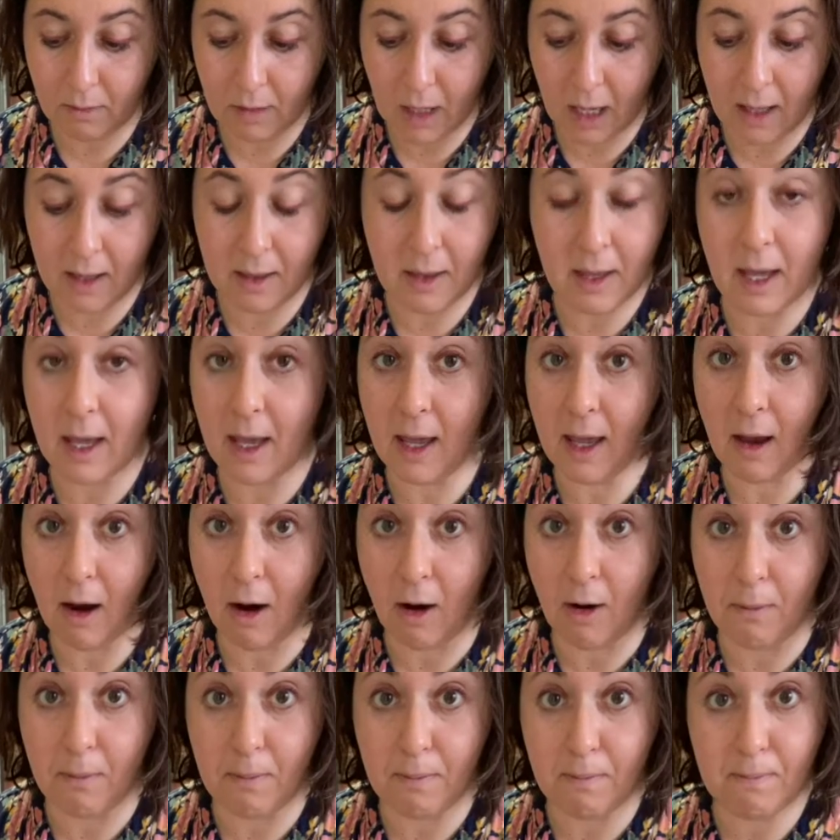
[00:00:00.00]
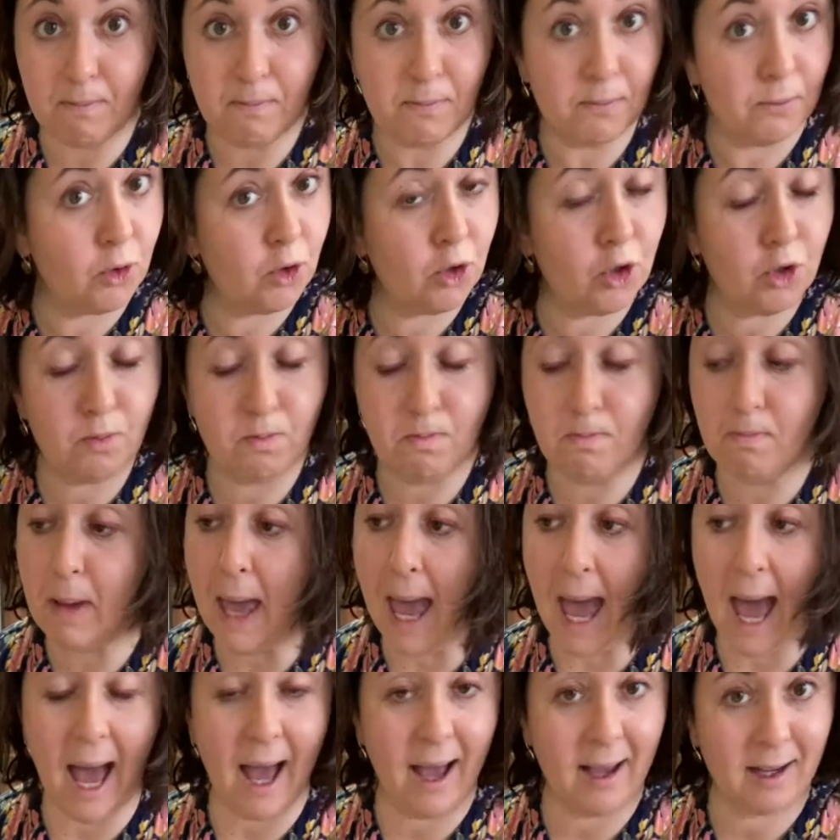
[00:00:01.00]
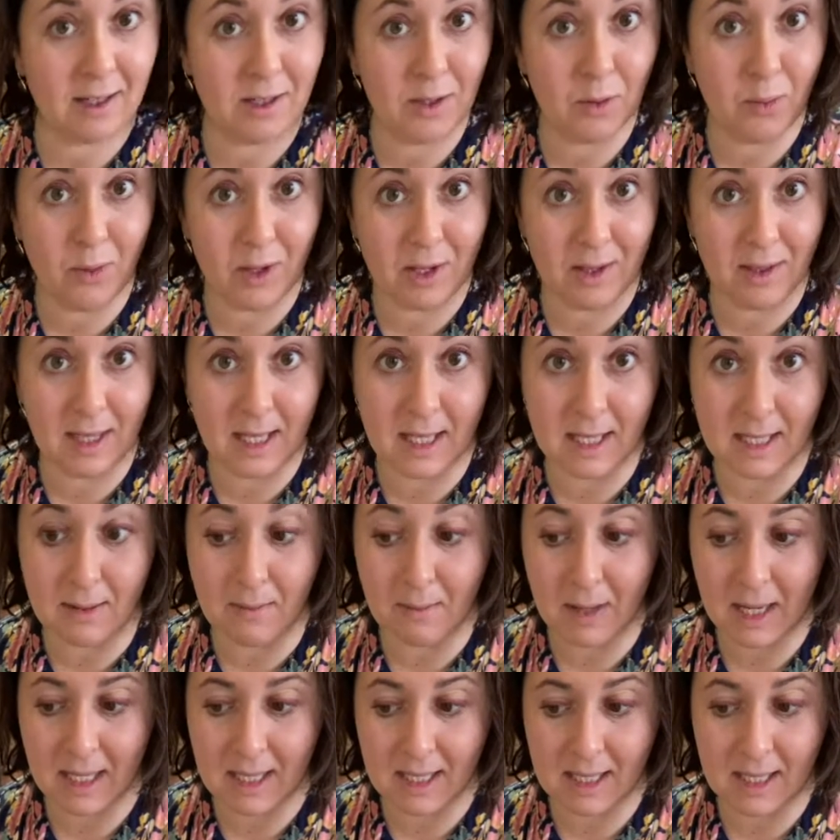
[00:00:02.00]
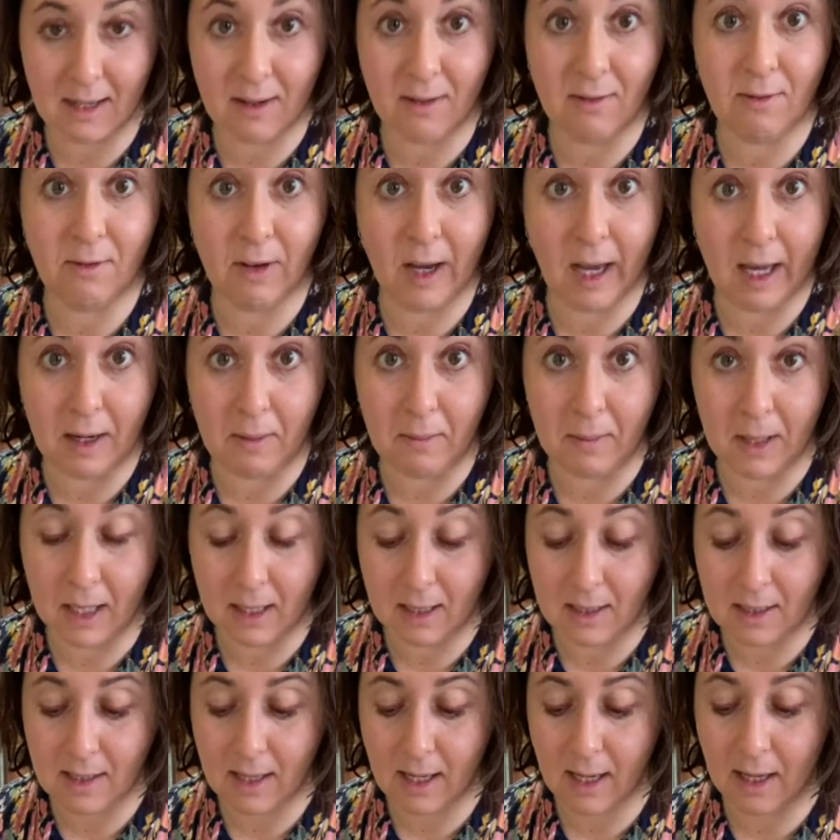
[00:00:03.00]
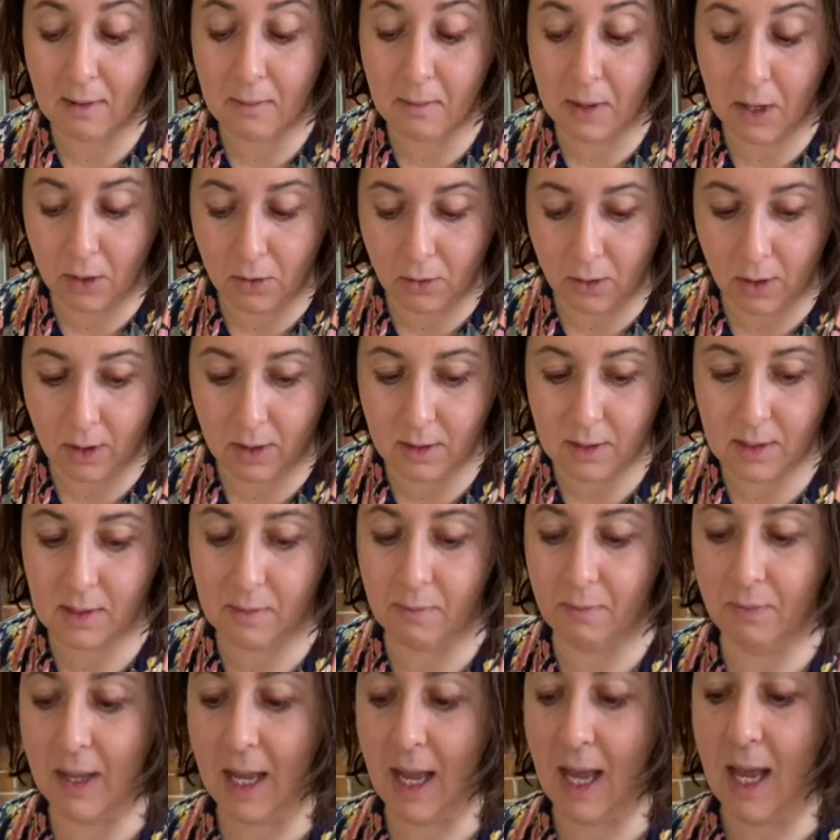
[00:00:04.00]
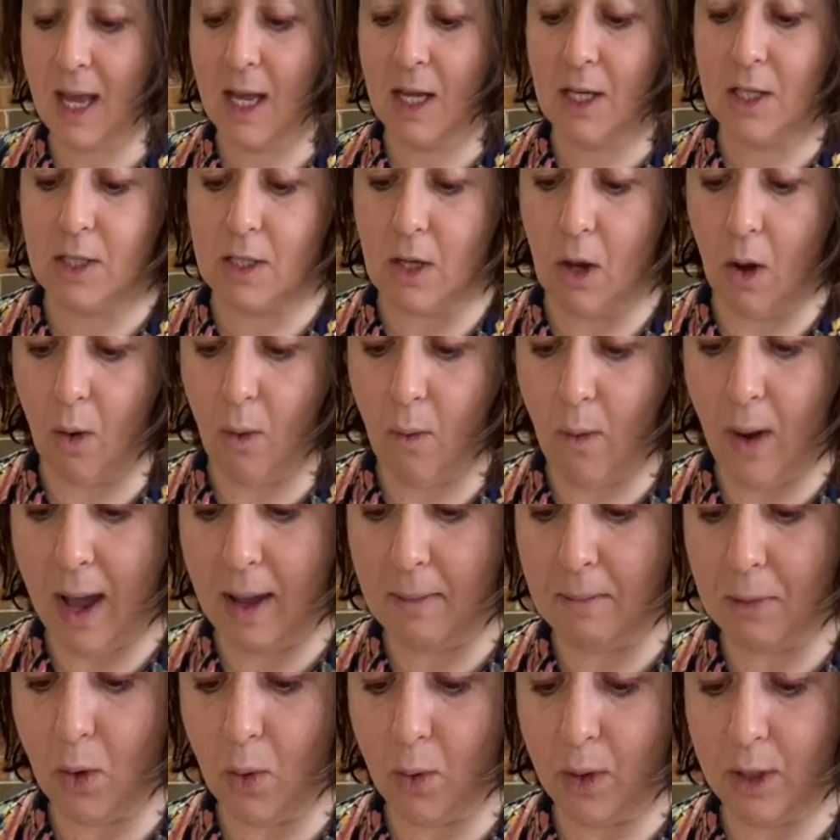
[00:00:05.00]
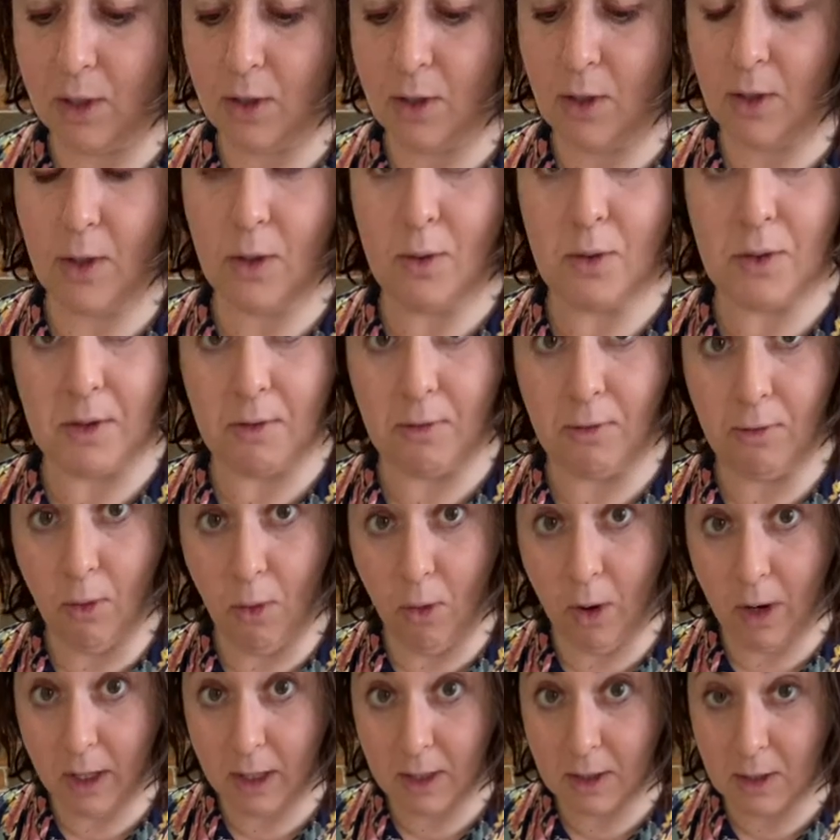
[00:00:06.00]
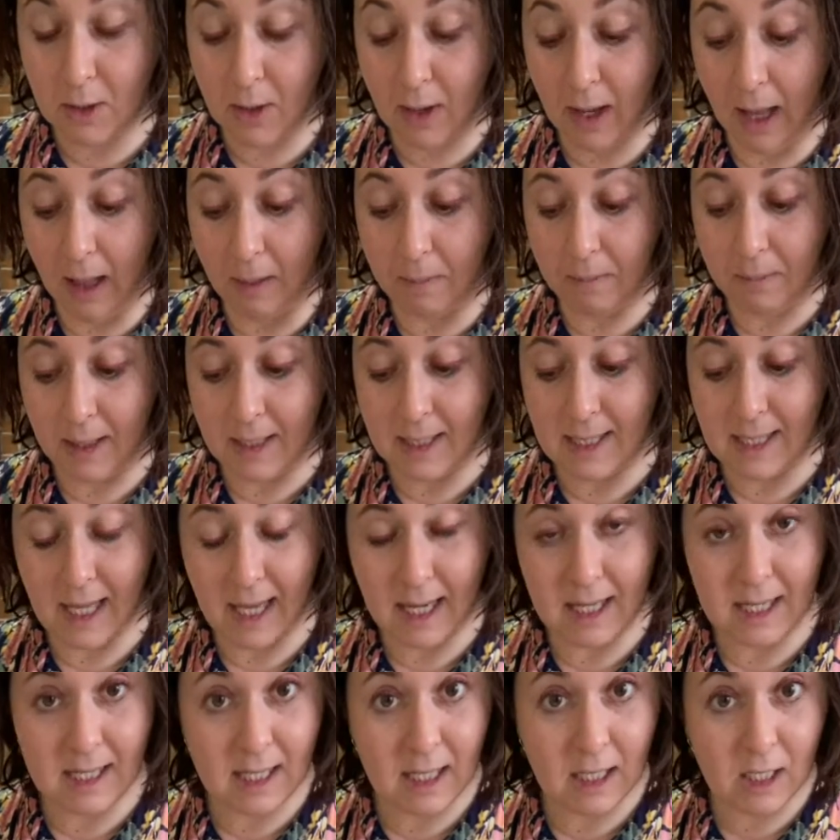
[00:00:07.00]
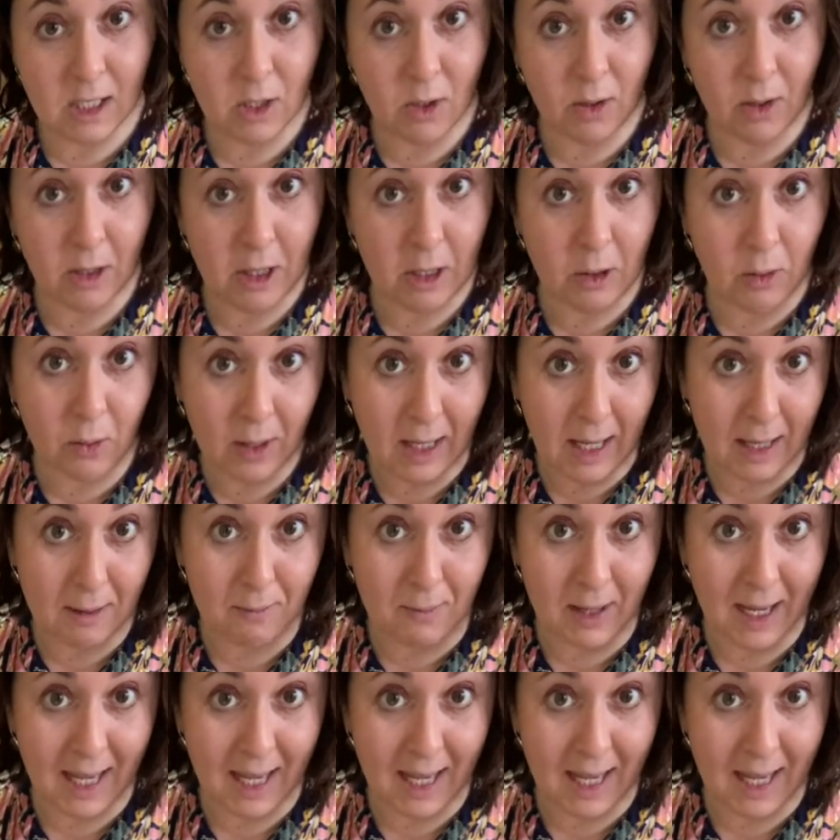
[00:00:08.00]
they are packed with these amazing vitamins and minerals. So I'm going to use a fork to help me slice it so I don't get my